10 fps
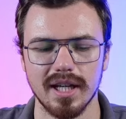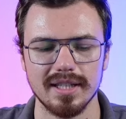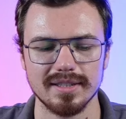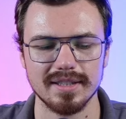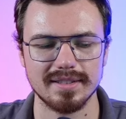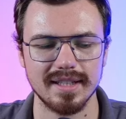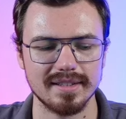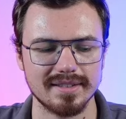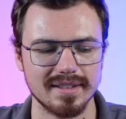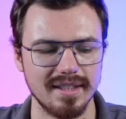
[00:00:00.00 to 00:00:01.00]
Is
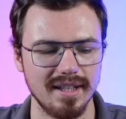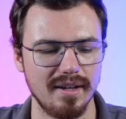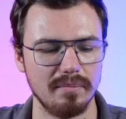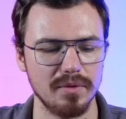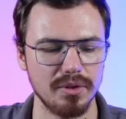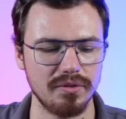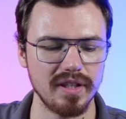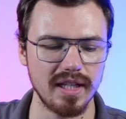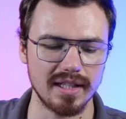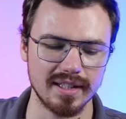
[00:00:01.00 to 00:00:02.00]
that? Um, do you
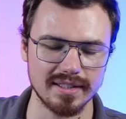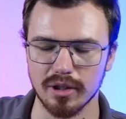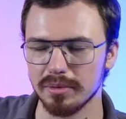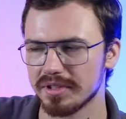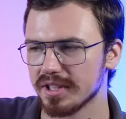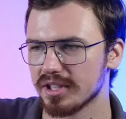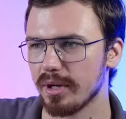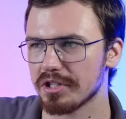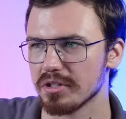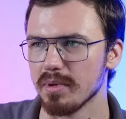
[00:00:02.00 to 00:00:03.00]
think like there's always this
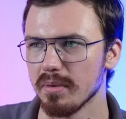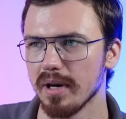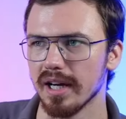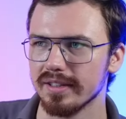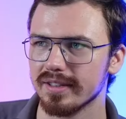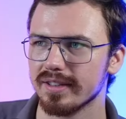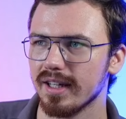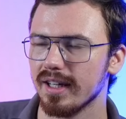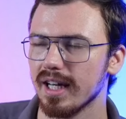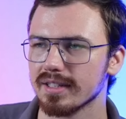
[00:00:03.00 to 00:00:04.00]
question in my mind, and
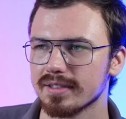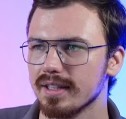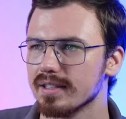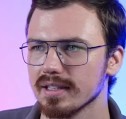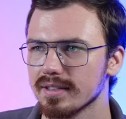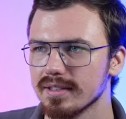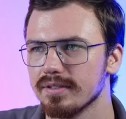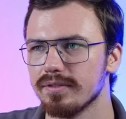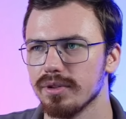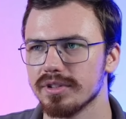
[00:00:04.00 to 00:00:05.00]
I asked that like since
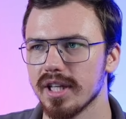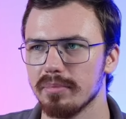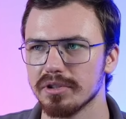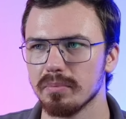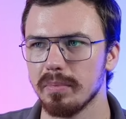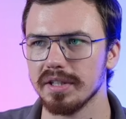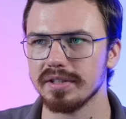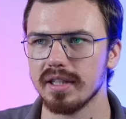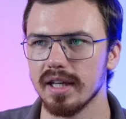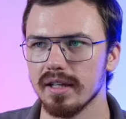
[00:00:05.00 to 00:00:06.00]
the first episode,
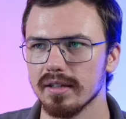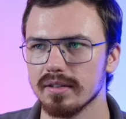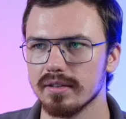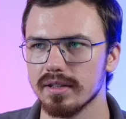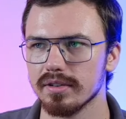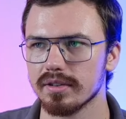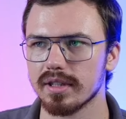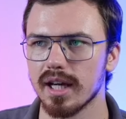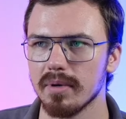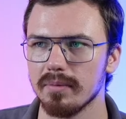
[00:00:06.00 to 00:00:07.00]
basically, and I did not
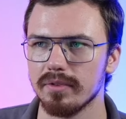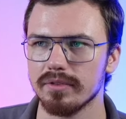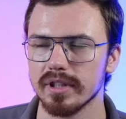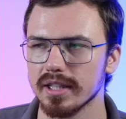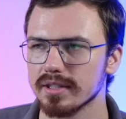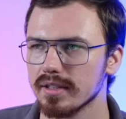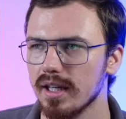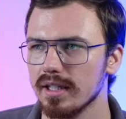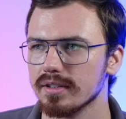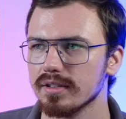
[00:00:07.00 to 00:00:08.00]
come up with a nice
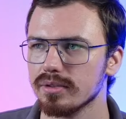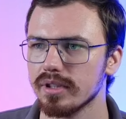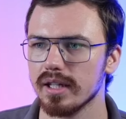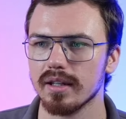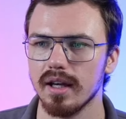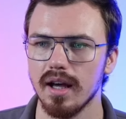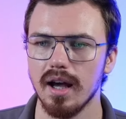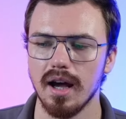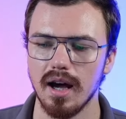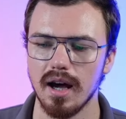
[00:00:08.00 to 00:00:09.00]
answer to that
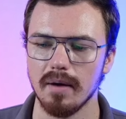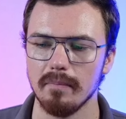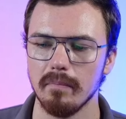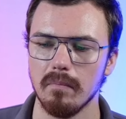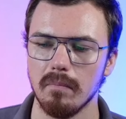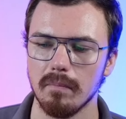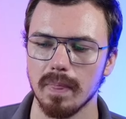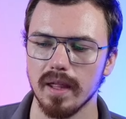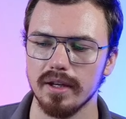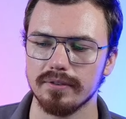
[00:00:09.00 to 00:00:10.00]
um,
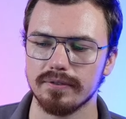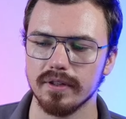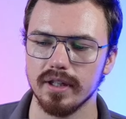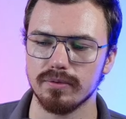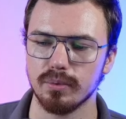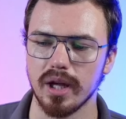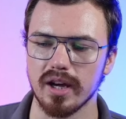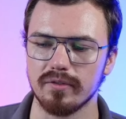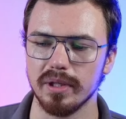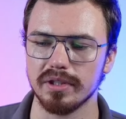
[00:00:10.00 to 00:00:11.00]
if if we
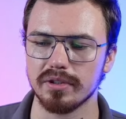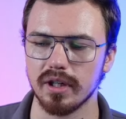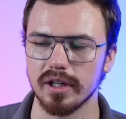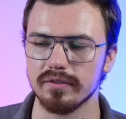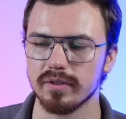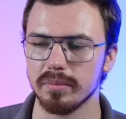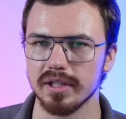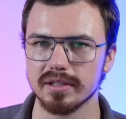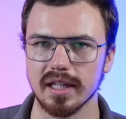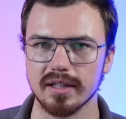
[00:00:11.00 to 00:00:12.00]
have Bitcoin, and for me
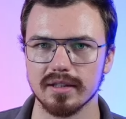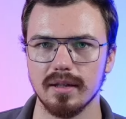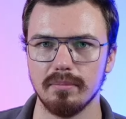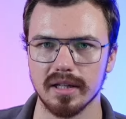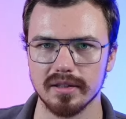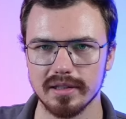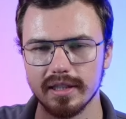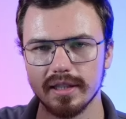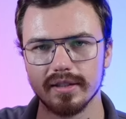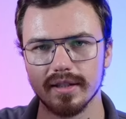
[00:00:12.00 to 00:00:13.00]
it's like abundantly
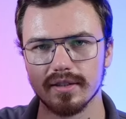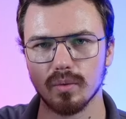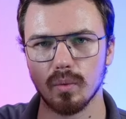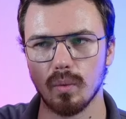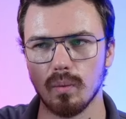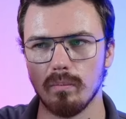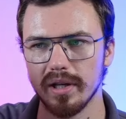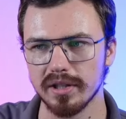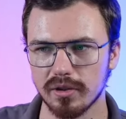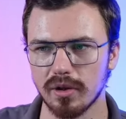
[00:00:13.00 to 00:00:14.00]
clear that
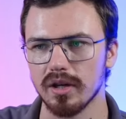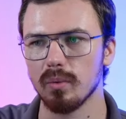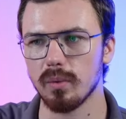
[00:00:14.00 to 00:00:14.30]
Bitcoin